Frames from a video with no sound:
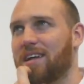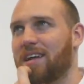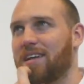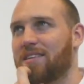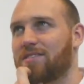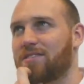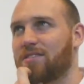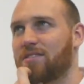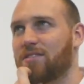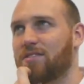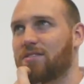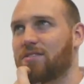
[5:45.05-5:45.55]

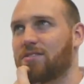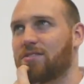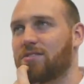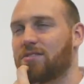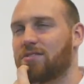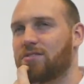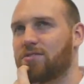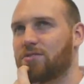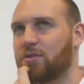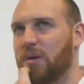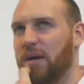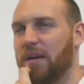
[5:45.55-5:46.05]
it's
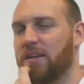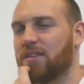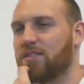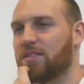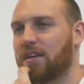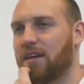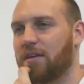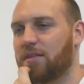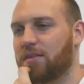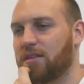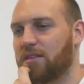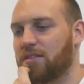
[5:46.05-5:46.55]
just strange
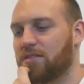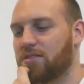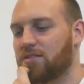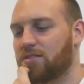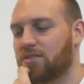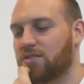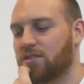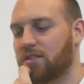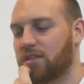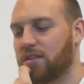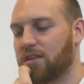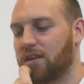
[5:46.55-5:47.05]
how
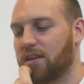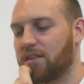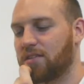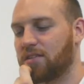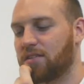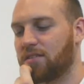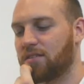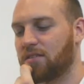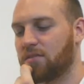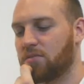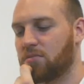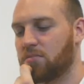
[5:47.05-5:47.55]
this.
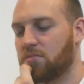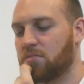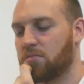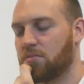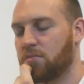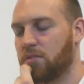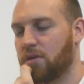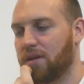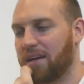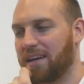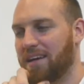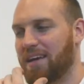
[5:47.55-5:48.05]
It's
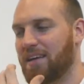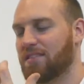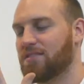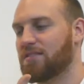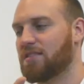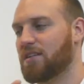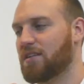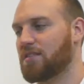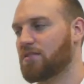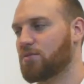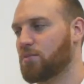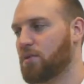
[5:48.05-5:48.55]
I guess
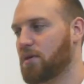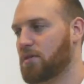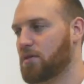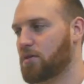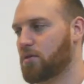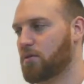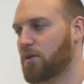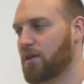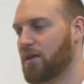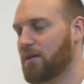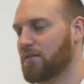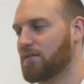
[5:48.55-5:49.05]
that's with
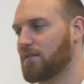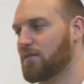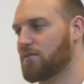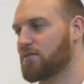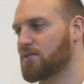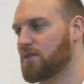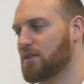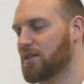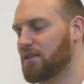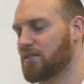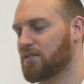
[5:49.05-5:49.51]
creativity.